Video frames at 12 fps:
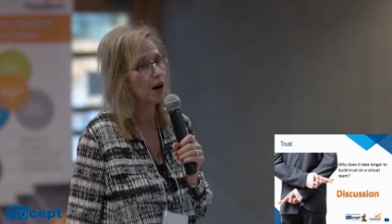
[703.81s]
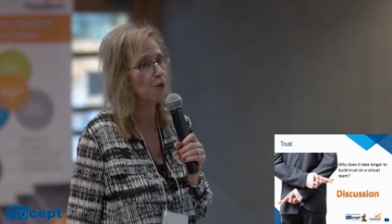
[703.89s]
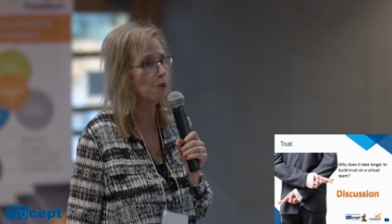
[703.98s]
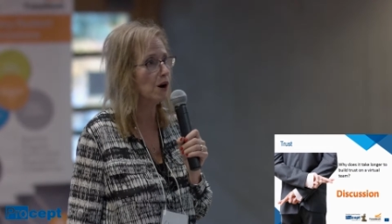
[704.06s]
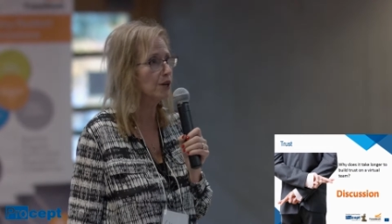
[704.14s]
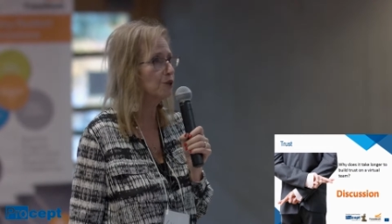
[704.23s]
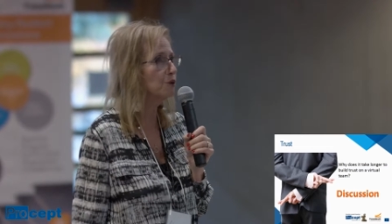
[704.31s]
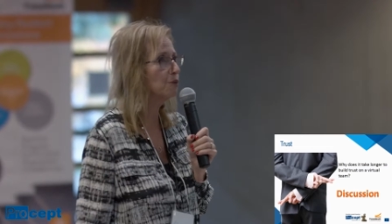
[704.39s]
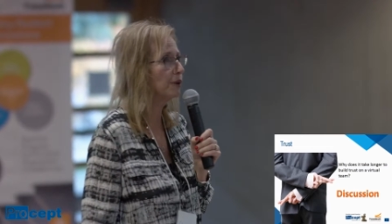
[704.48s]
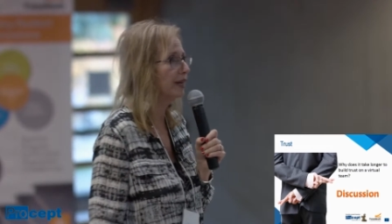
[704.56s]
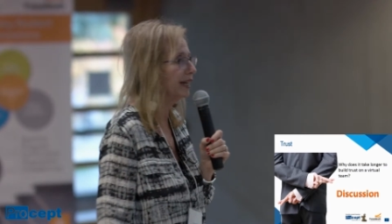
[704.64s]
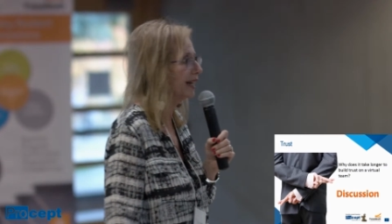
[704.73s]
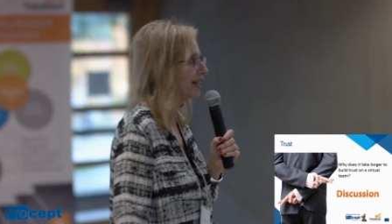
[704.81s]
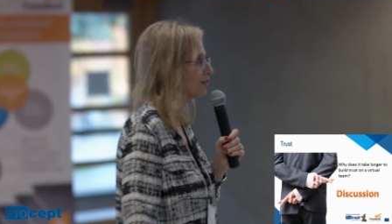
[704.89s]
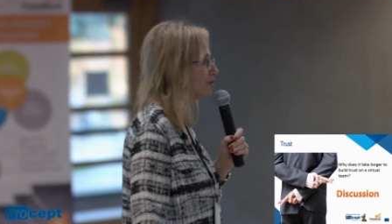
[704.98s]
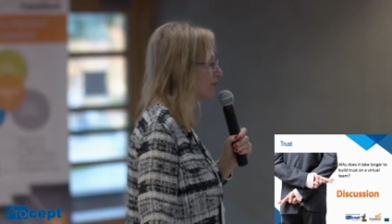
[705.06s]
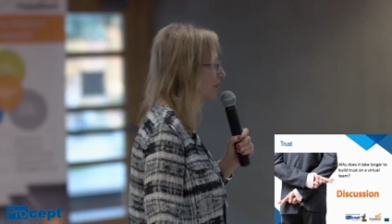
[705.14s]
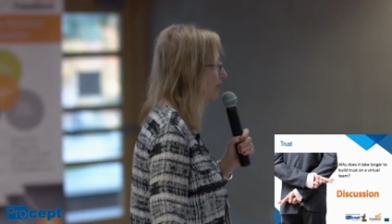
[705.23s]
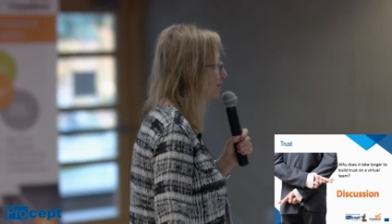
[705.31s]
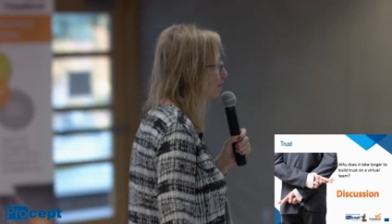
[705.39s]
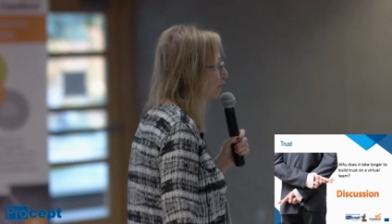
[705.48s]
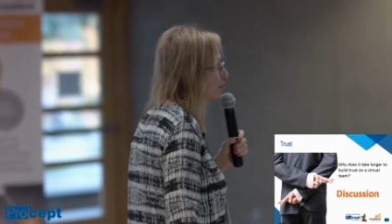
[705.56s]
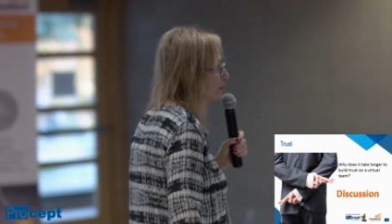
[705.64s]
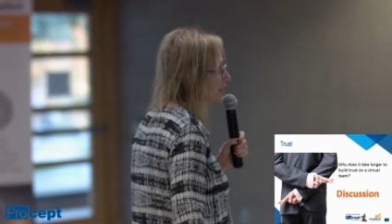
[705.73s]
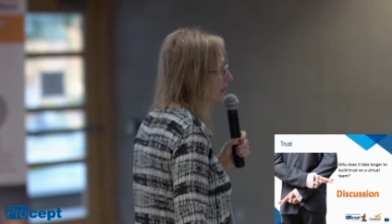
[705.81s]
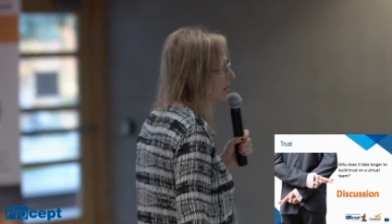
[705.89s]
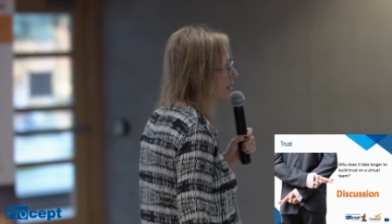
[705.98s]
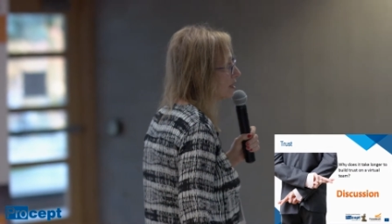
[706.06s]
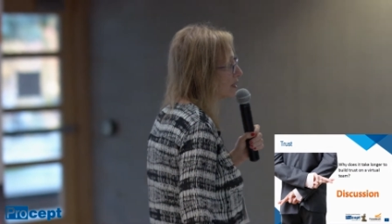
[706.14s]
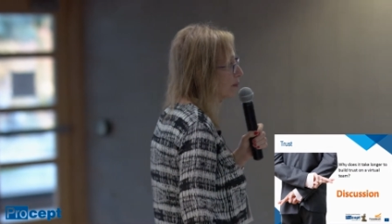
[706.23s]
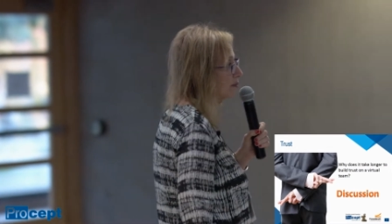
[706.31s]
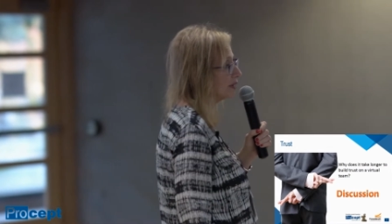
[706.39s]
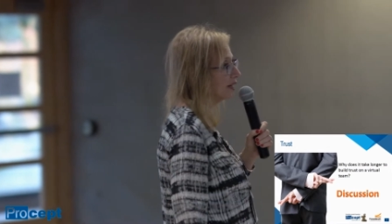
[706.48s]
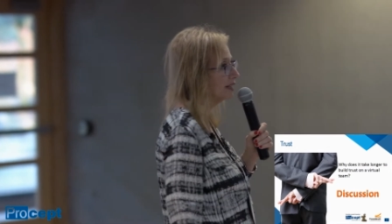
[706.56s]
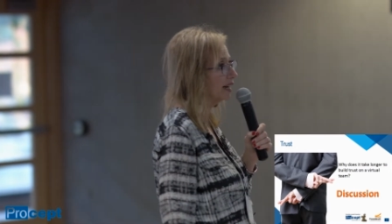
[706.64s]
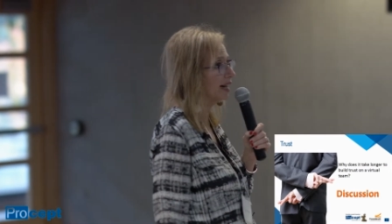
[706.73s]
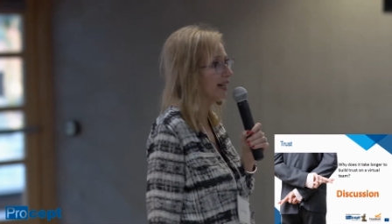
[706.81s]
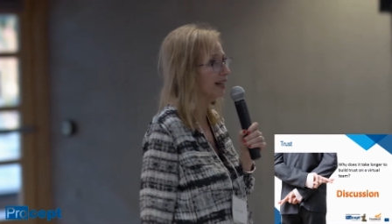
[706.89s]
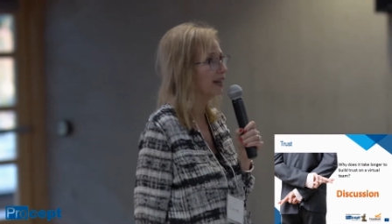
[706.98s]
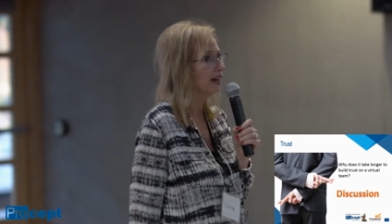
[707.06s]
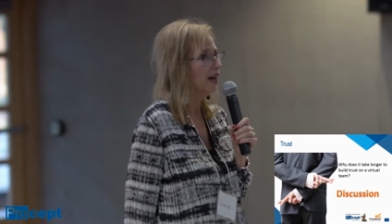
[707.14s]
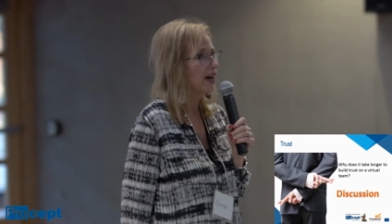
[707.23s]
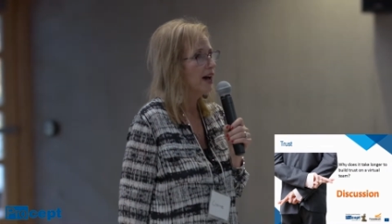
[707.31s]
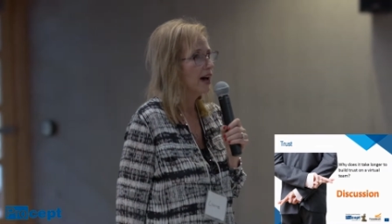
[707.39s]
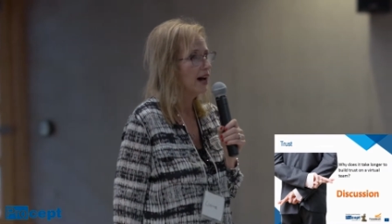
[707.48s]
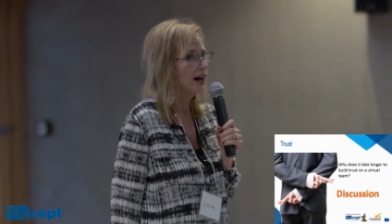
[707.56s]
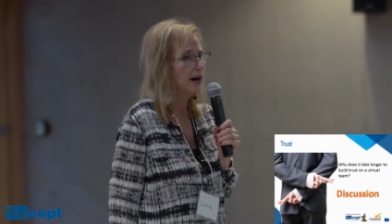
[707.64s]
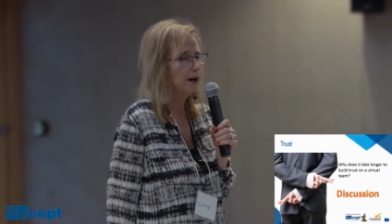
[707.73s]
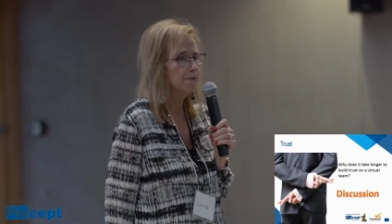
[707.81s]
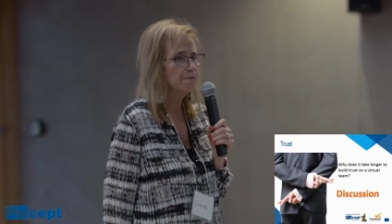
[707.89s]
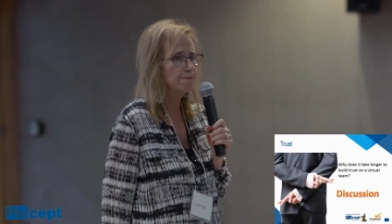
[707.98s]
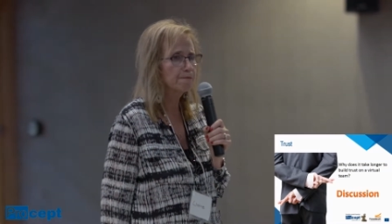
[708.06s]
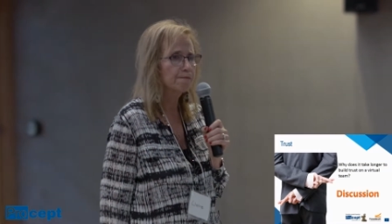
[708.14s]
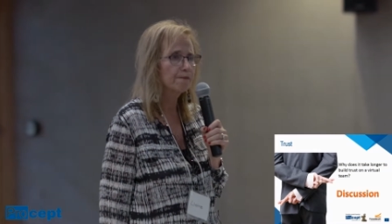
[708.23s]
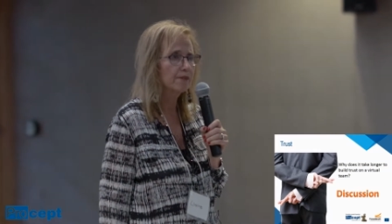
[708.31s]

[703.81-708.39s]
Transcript: A uh, while you were waiting exercise could be something like um,